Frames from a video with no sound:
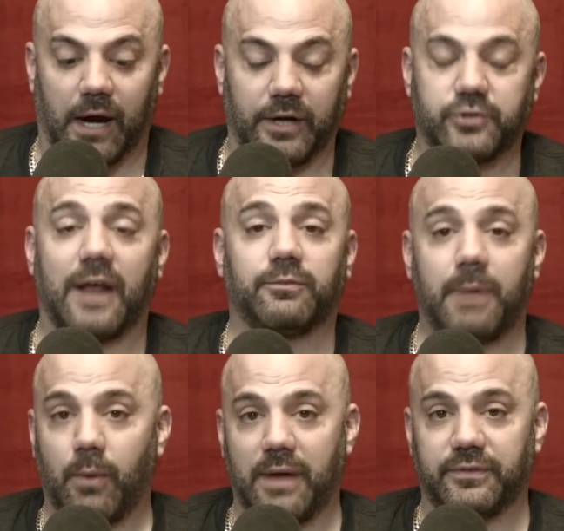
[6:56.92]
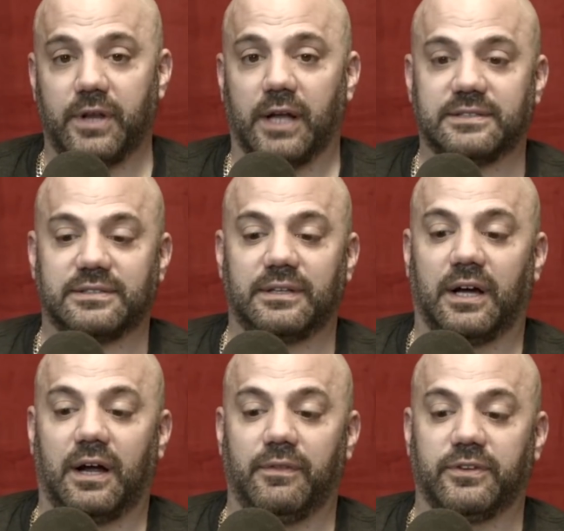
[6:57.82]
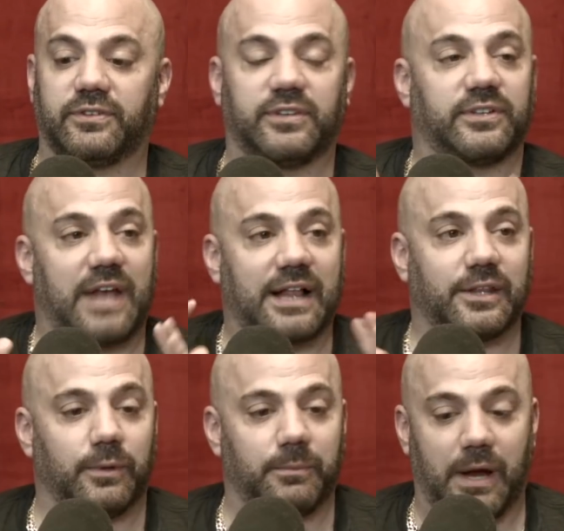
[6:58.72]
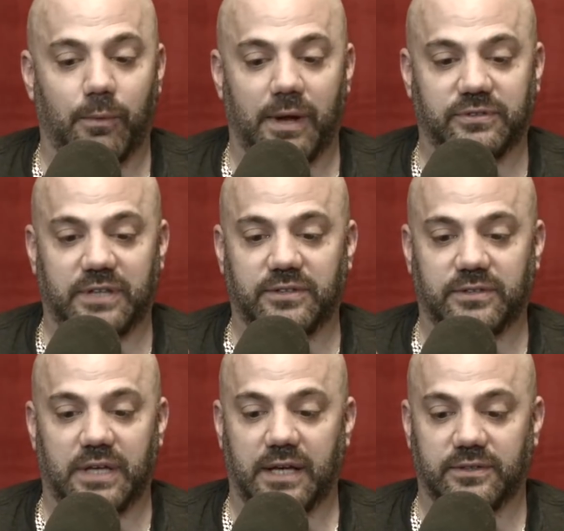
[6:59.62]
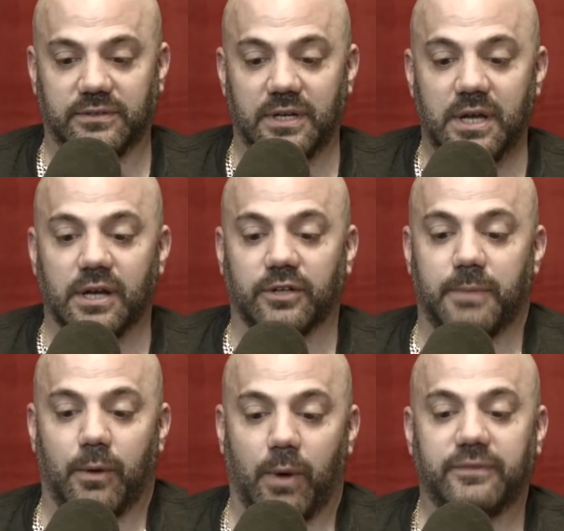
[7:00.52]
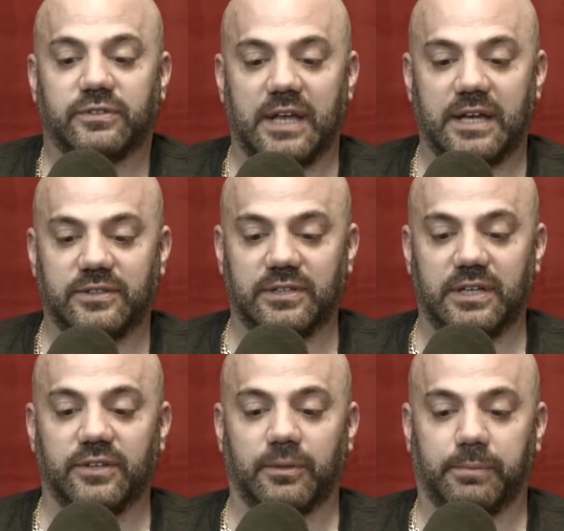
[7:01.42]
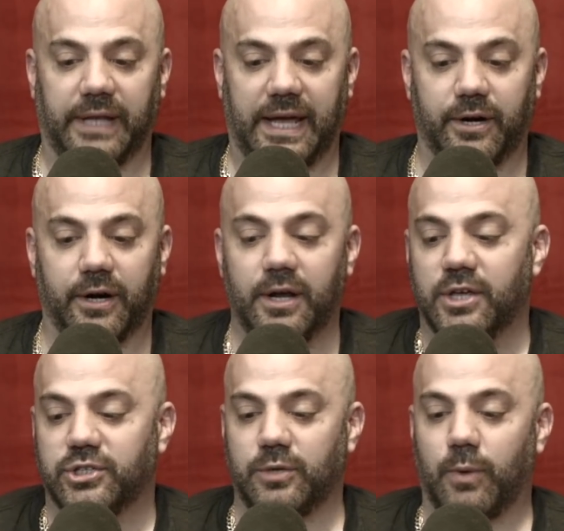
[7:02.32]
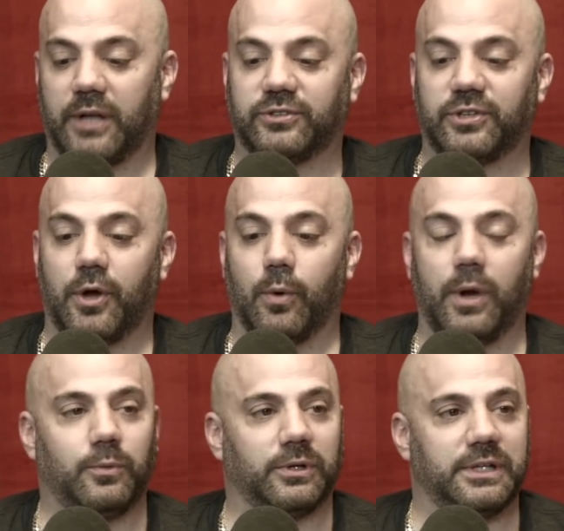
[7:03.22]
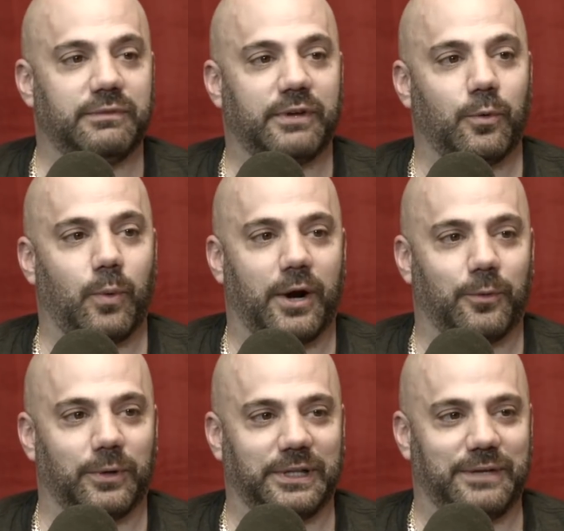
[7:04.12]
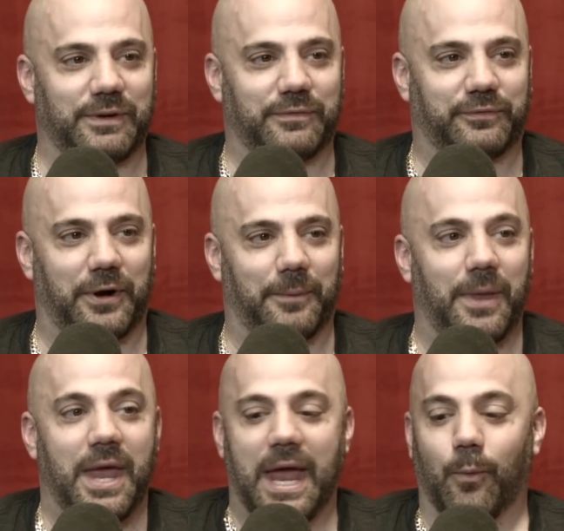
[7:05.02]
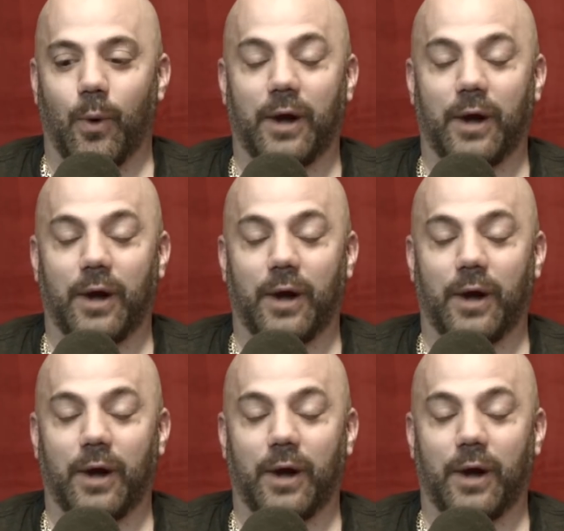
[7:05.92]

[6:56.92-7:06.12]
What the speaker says: Or it drives my wife nuts. This is exactly what my wife, Stacy, hates. Because my wife, Stacy, is a planner. She wants to know when we're leaving, where we're leaving from, where